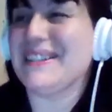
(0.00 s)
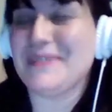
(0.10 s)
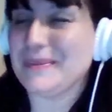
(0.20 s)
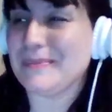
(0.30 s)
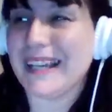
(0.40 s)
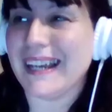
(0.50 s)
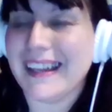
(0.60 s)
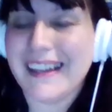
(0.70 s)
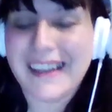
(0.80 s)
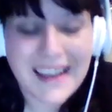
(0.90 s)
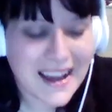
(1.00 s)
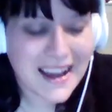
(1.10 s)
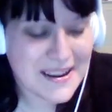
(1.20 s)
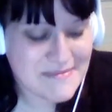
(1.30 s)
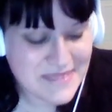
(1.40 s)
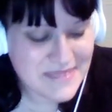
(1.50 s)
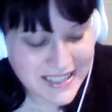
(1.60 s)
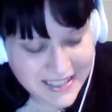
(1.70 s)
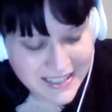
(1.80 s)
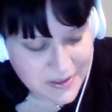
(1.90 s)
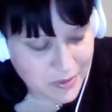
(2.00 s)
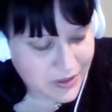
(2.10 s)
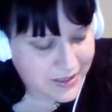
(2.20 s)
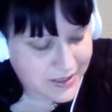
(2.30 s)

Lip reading: to admit it. But you know what?